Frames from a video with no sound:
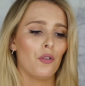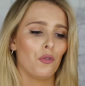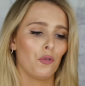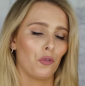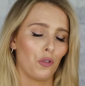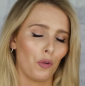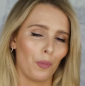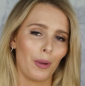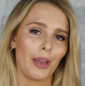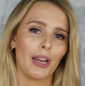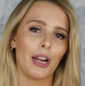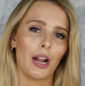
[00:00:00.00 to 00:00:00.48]

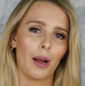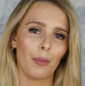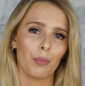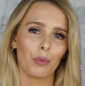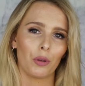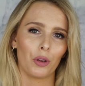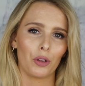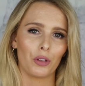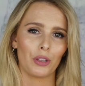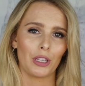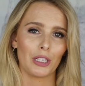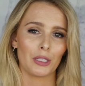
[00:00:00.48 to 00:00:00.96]
for me to
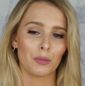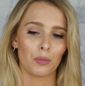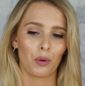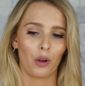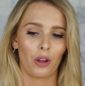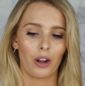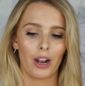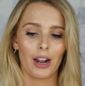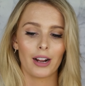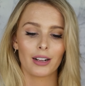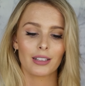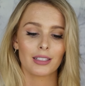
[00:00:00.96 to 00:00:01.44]
upload these
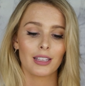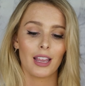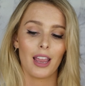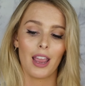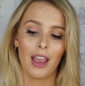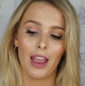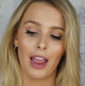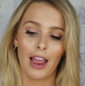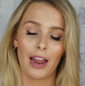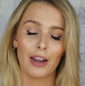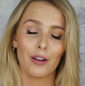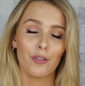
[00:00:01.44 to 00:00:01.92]
products.
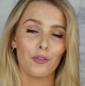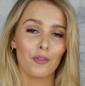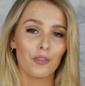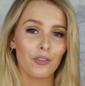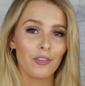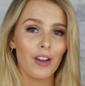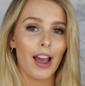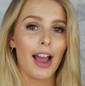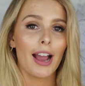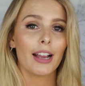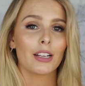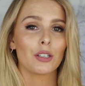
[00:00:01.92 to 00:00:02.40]
And in
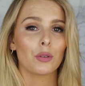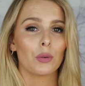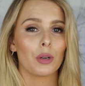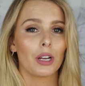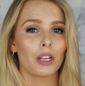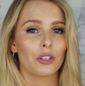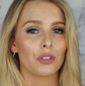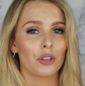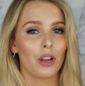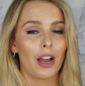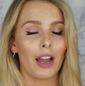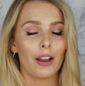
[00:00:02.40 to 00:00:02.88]
fact, when
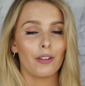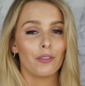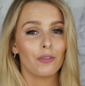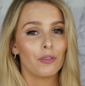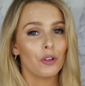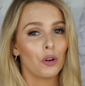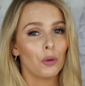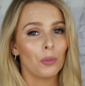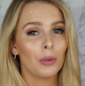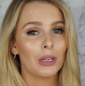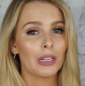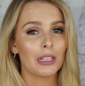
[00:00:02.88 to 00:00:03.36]
I tried
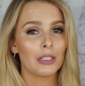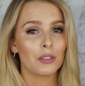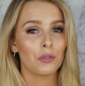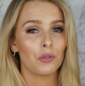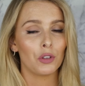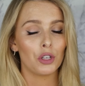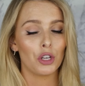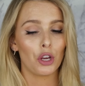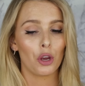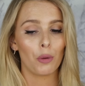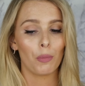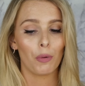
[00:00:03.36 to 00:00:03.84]
filming this
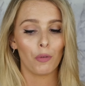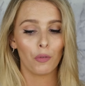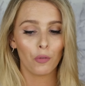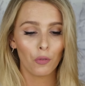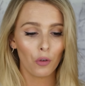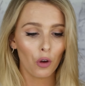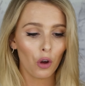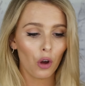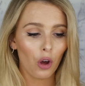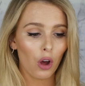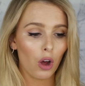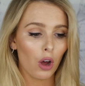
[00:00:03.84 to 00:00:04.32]
video
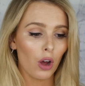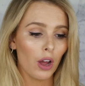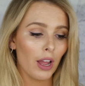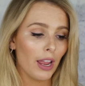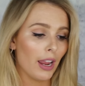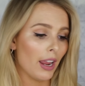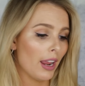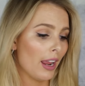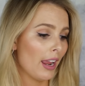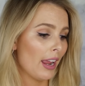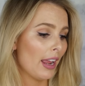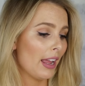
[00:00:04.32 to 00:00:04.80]
before,
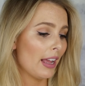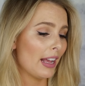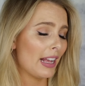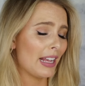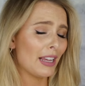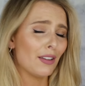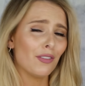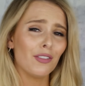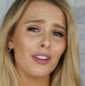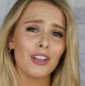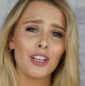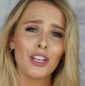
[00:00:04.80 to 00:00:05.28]

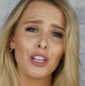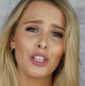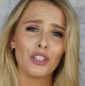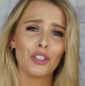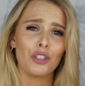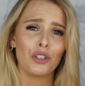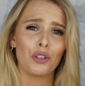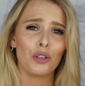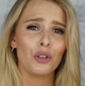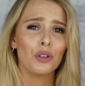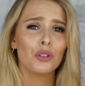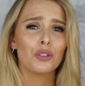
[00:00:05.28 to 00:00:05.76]
even
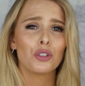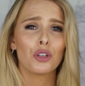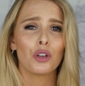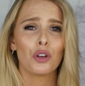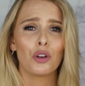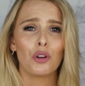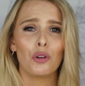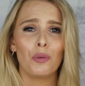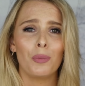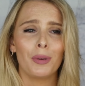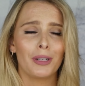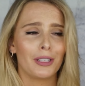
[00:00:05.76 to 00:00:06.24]

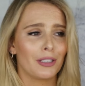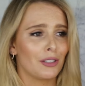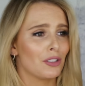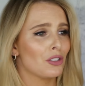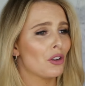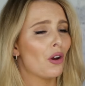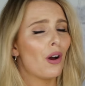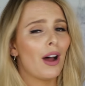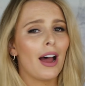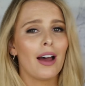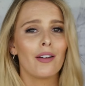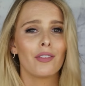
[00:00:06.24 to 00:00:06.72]
YouTube does
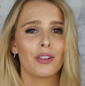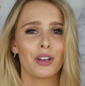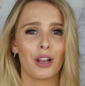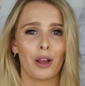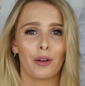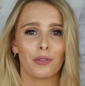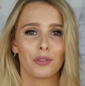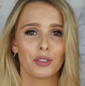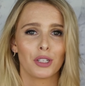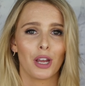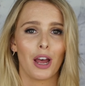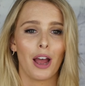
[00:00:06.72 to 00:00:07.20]
not have
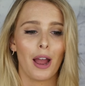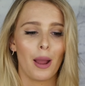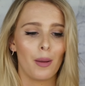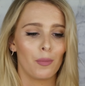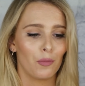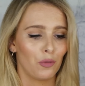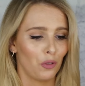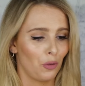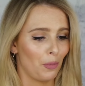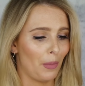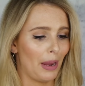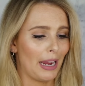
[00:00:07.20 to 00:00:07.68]
enough
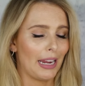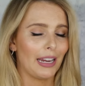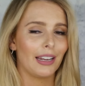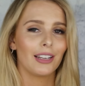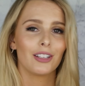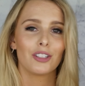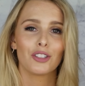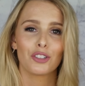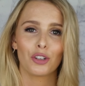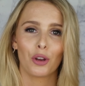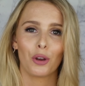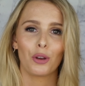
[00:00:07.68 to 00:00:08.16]
time for me
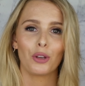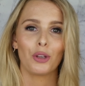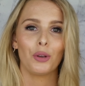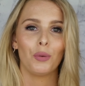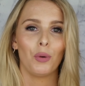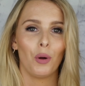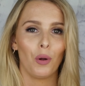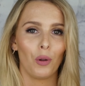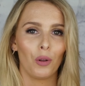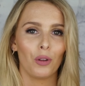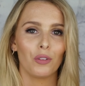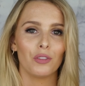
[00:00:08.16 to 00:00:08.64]
to show
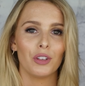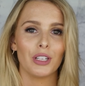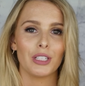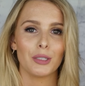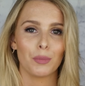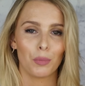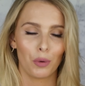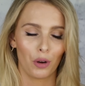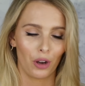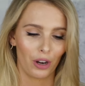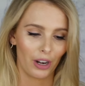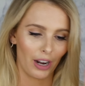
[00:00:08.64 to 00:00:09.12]
you all of these
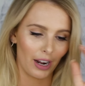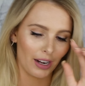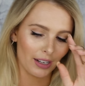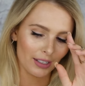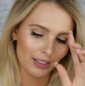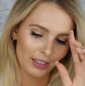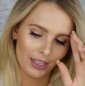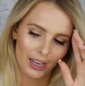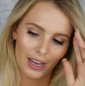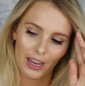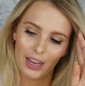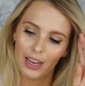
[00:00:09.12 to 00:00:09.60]

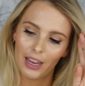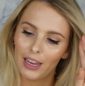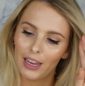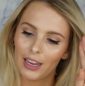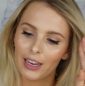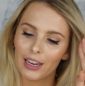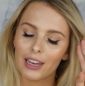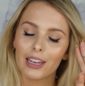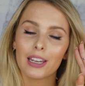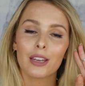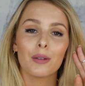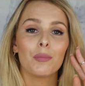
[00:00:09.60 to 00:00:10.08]
products.
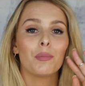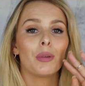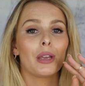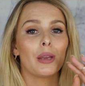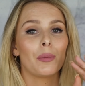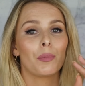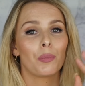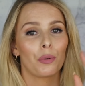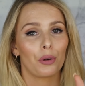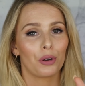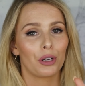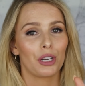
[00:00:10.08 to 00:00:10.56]
It can
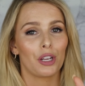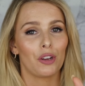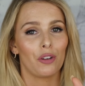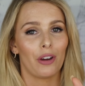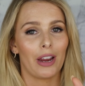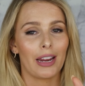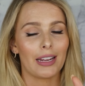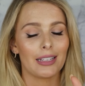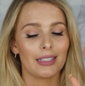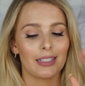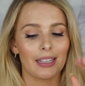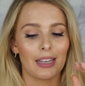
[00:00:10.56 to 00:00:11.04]
be pretty
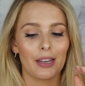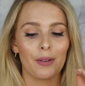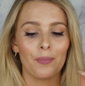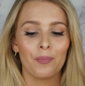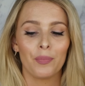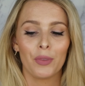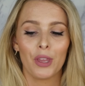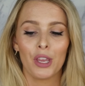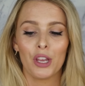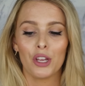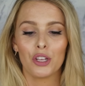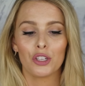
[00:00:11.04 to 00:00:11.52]
crazy.
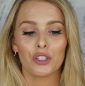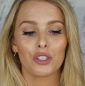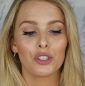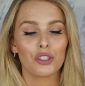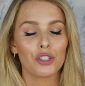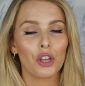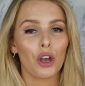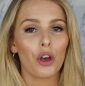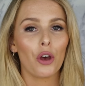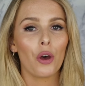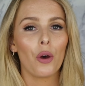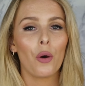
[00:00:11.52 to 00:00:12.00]

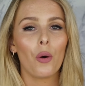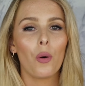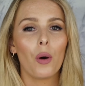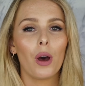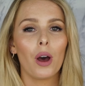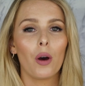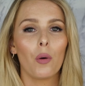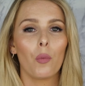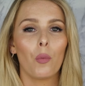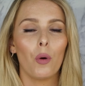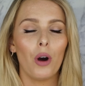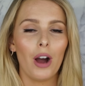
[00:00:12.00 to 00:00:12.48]

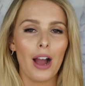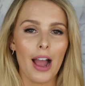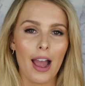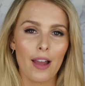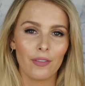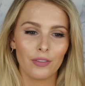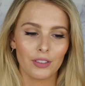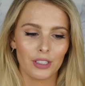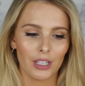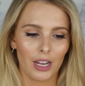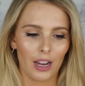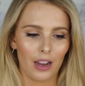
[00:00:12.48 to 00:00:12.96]
So what
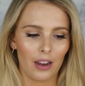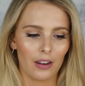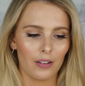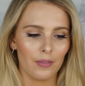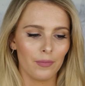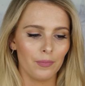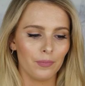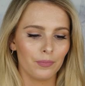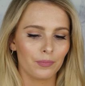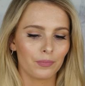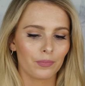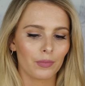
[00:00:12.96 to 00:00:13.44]
I've
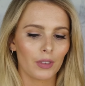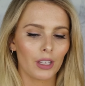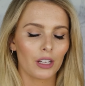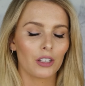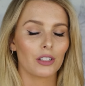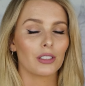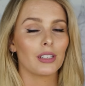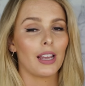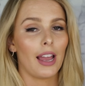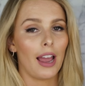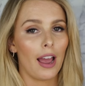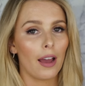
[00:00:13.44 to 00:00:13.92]
done,
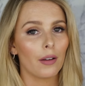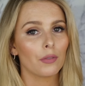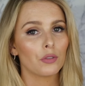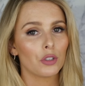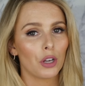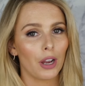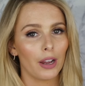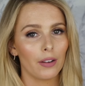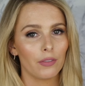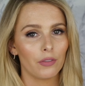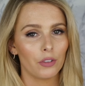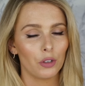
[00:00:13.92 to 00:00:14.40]
because I have
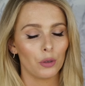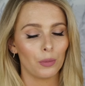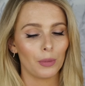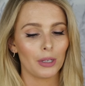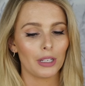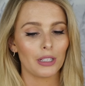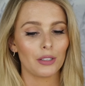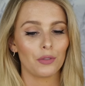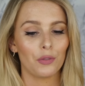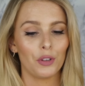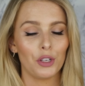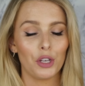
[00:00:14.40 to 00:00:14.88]
tried filming
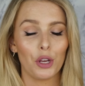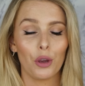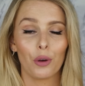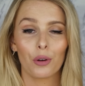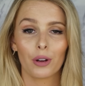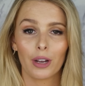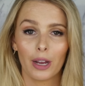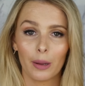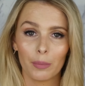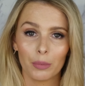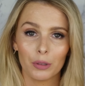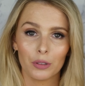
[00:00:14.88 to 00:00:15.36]
this video
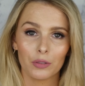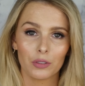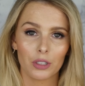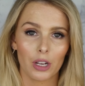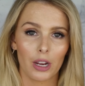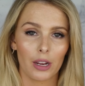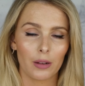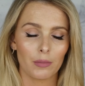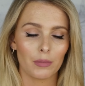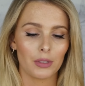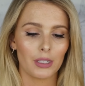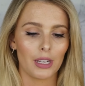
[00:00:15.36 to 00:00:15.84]
a couple of
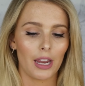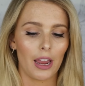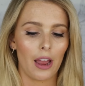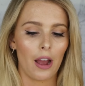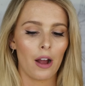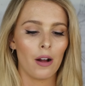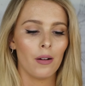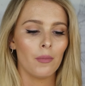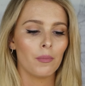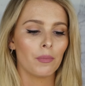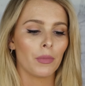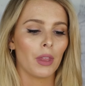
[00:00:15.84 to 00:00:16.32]
times
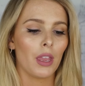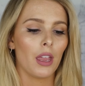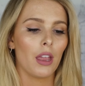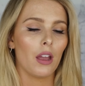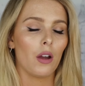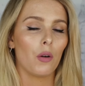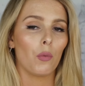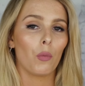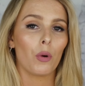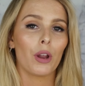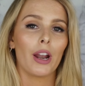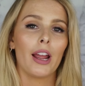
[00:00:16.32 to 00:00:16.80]
now,
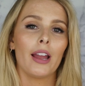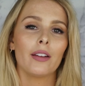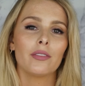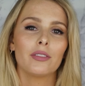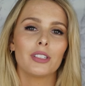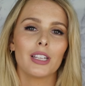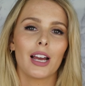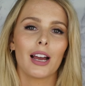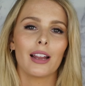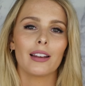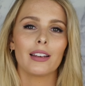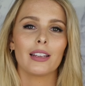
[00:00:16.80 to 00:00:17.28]
what I have
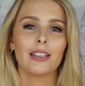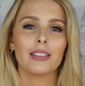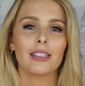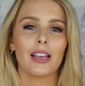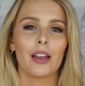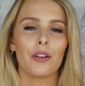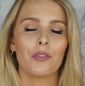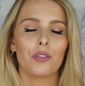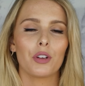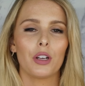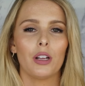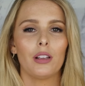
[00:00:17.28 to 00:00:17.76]
done is
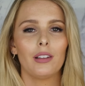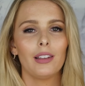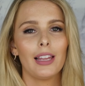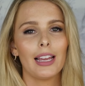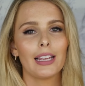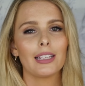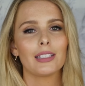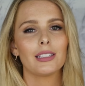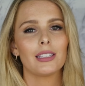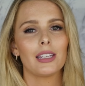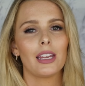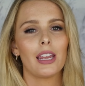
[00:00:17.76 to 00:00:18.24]
I've
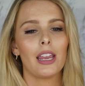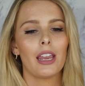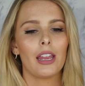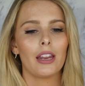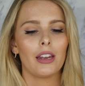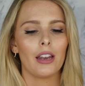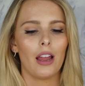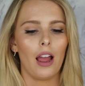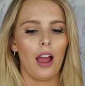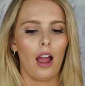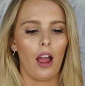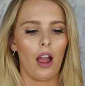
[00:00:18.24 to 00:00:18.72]

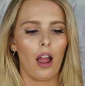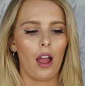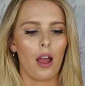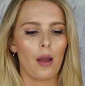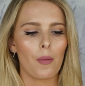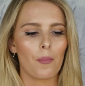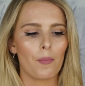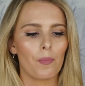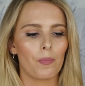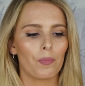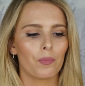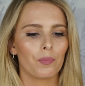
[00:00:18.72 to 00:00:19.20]
collected
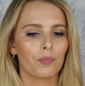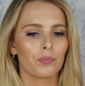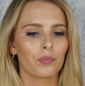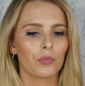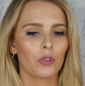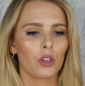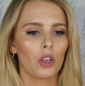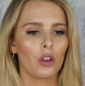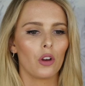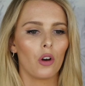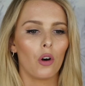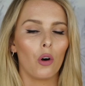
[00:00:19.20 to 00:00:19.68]

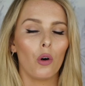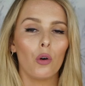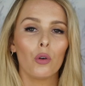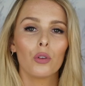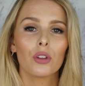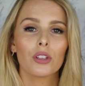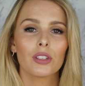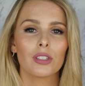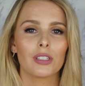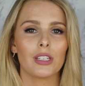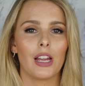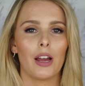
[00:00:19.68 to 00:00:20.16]
all
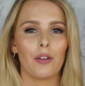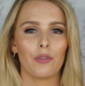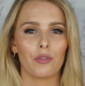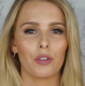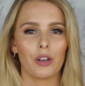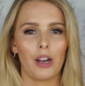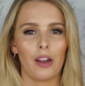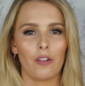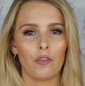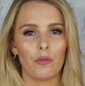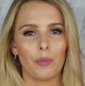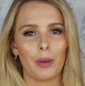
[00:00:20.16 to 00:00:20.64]
the stuff
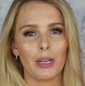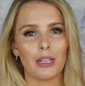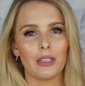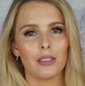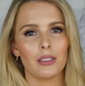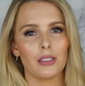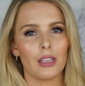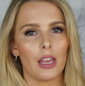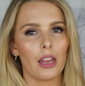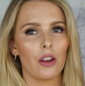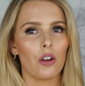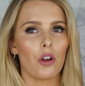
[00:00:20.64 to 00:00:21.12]
that I've been
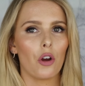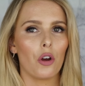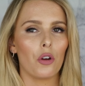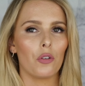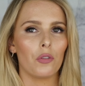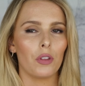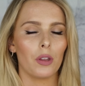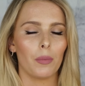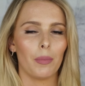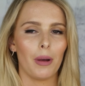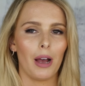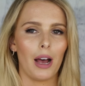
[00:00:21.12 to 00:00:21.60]
sent
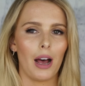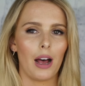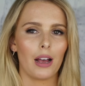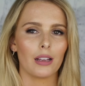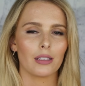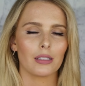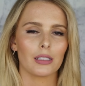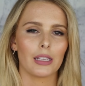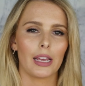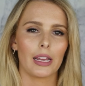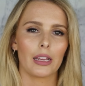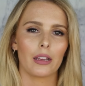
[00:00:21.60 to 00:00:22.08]
over the
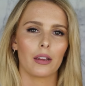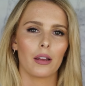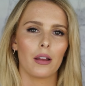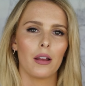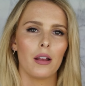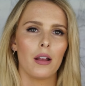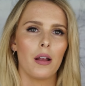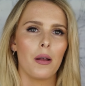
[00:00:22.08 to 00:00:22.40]
past like